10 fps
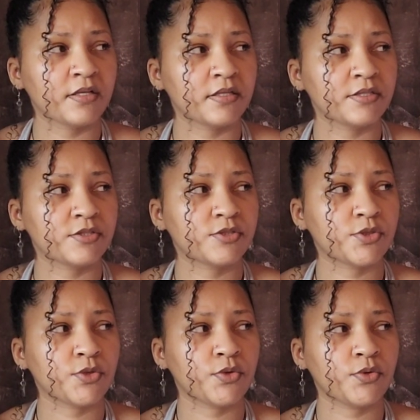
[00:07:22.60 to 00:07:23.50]

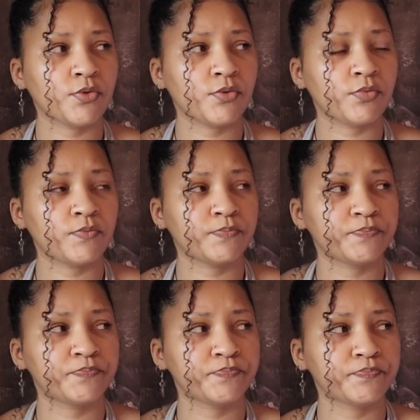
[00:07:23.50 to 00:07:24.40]
So
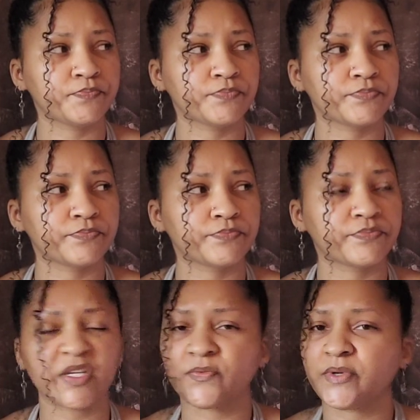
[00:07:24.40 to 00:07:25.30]

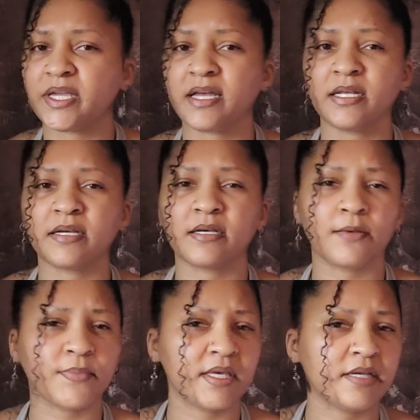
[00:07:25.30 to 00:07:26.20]
for y'all to
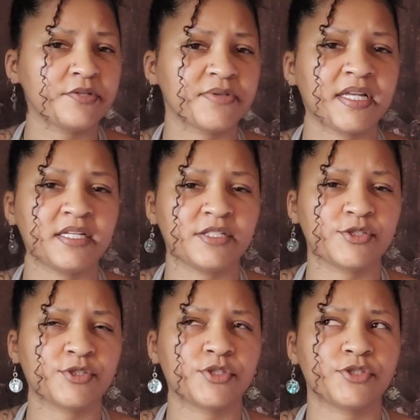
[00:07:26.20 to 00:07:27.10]
come here and try to
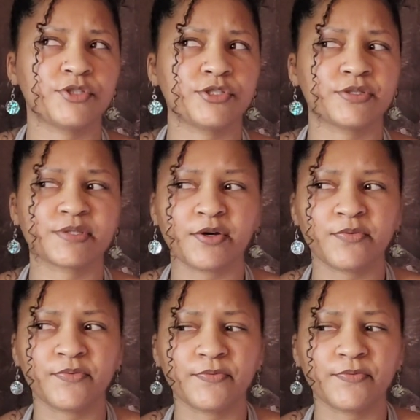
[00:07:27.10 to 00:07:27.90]
insert yourself